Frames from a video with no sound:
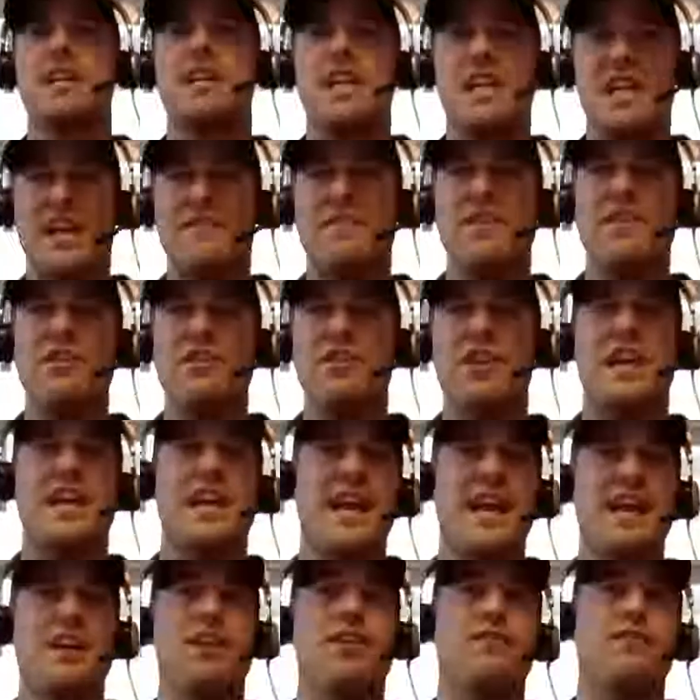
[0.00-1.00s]
If you think
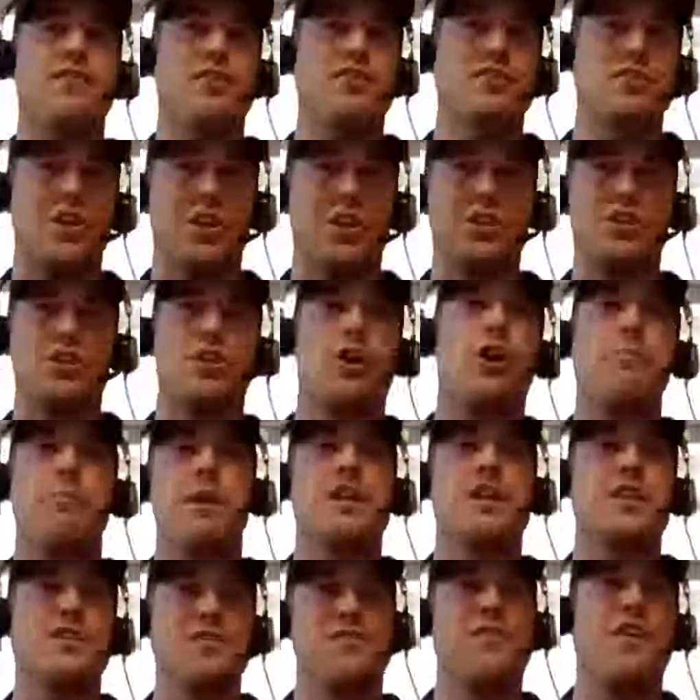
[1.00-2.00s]
interviews are so
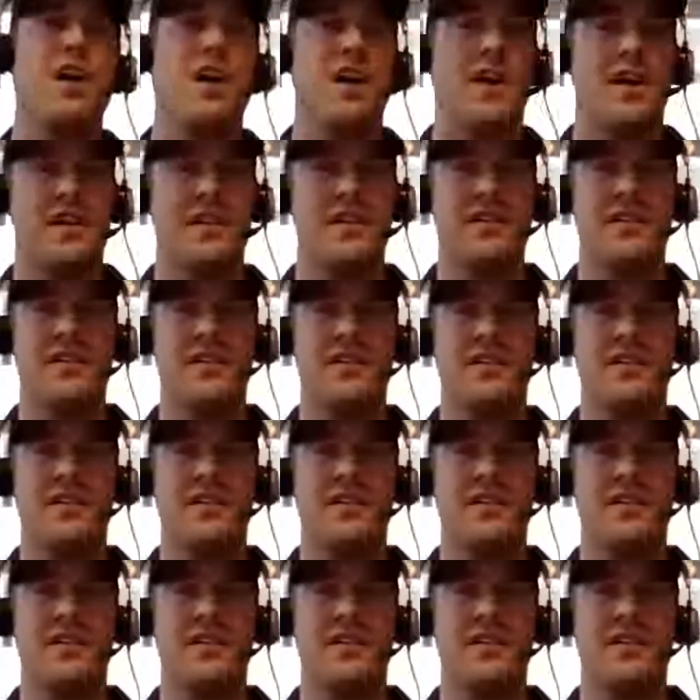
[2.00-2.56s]
much fun